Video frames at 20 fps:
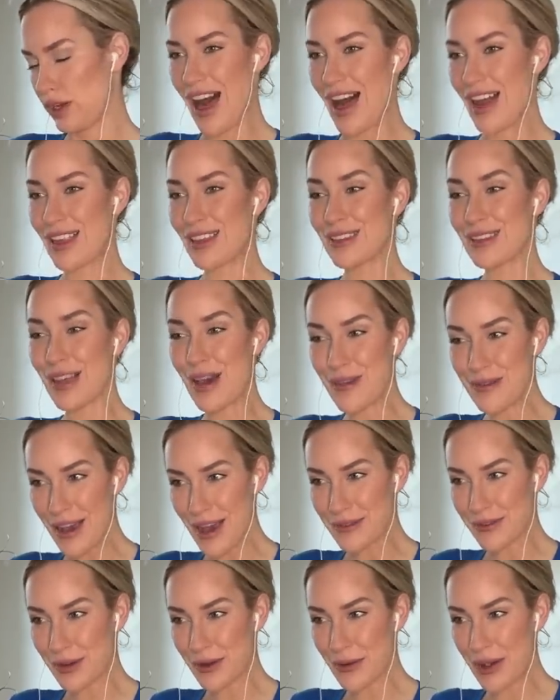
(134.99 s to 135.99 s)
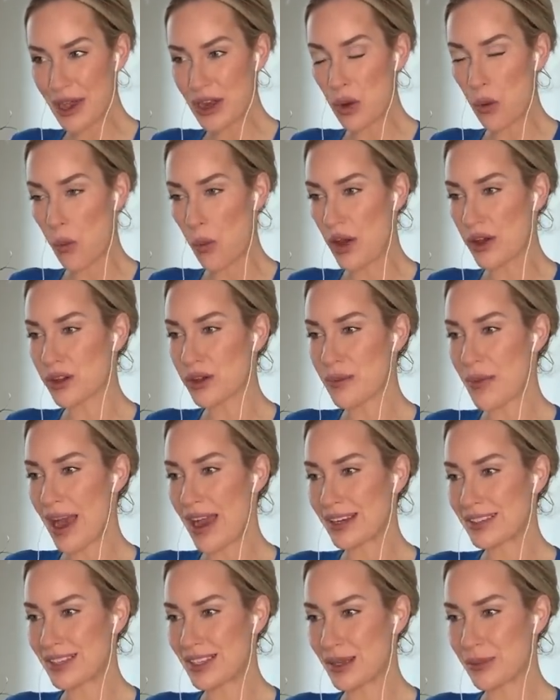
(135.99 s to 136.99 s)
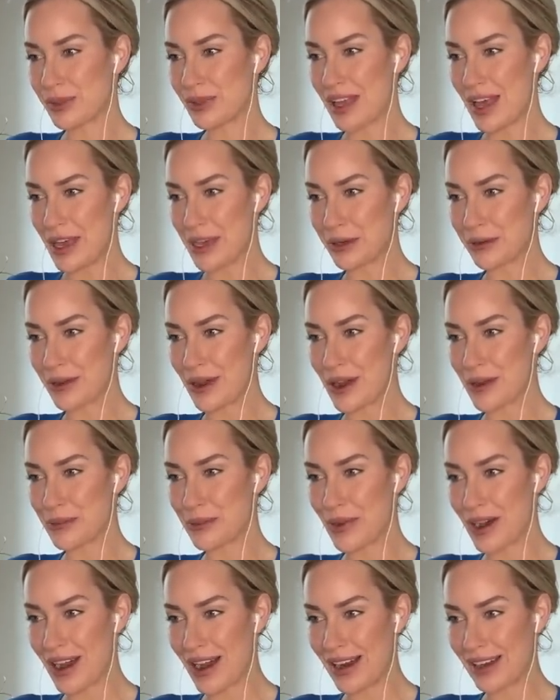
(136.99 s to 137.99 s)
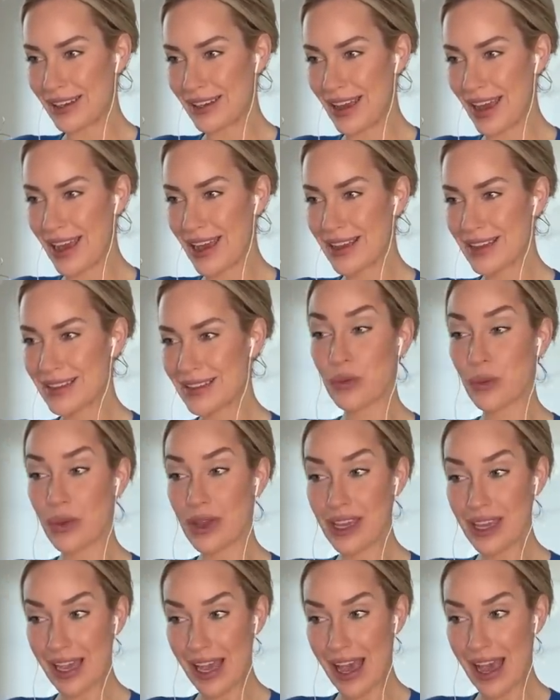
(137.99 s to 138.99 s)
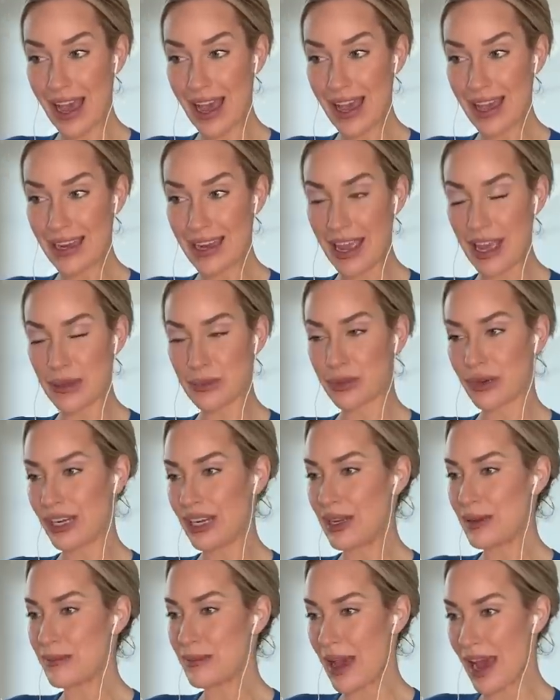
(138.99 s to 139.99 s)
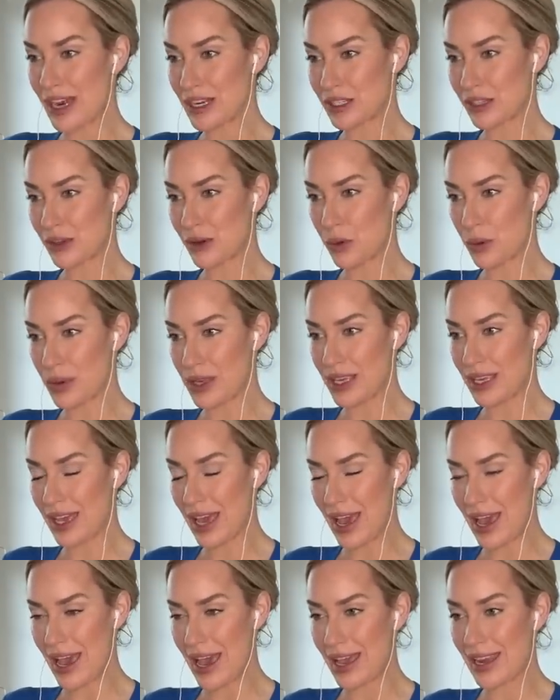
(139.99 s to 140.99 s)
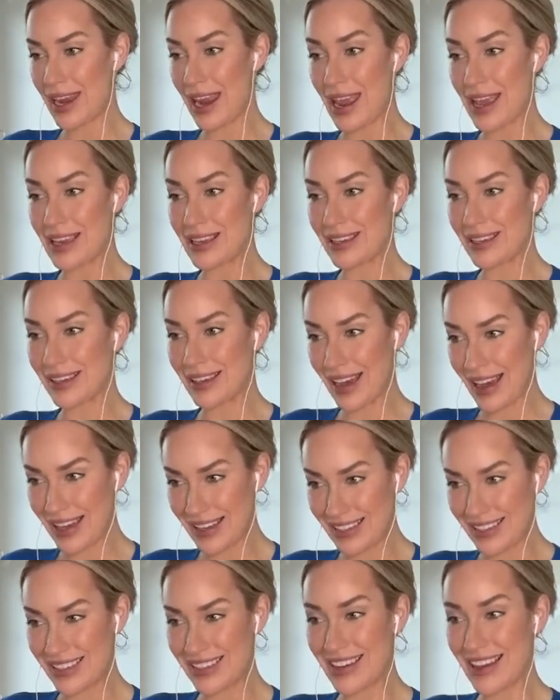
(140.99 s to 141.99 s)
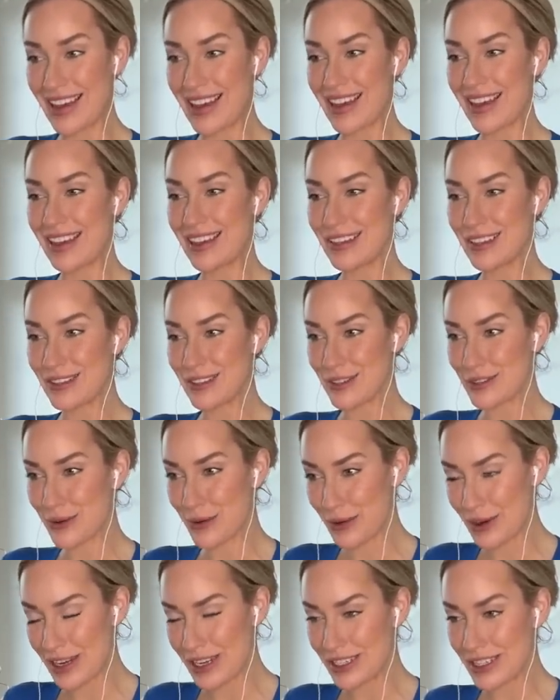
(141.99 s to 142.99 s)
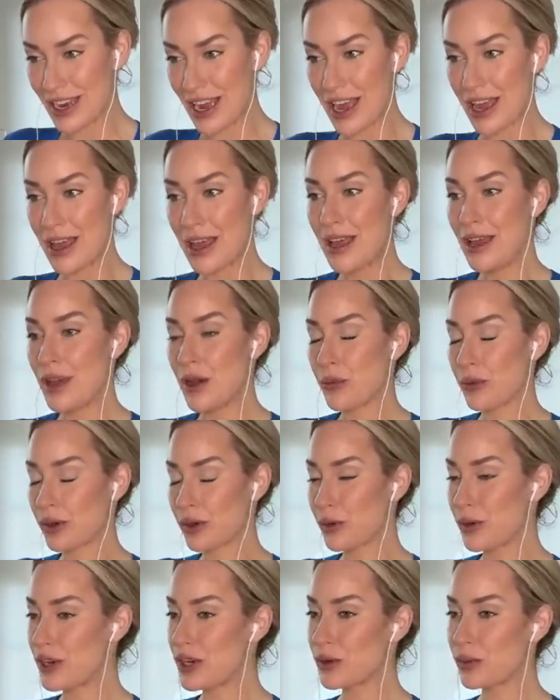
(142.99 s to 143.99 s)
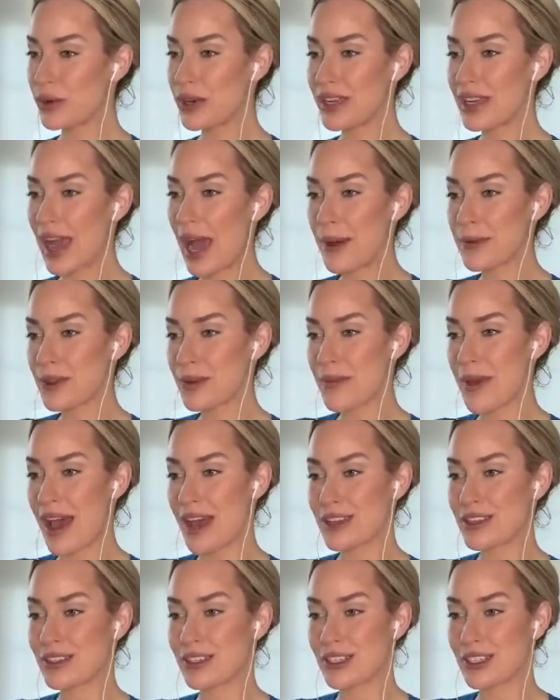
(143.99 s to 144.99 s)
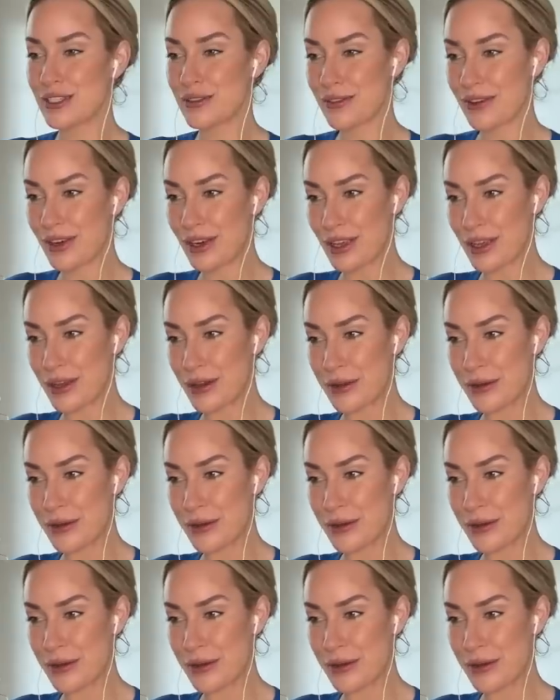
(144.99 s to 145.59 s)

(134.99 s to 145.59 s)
Hello everyone, welcome back to the Playing Around podcast. We had a pretty magical week at Augusta, Georgia. We're going to recap the Masters for you.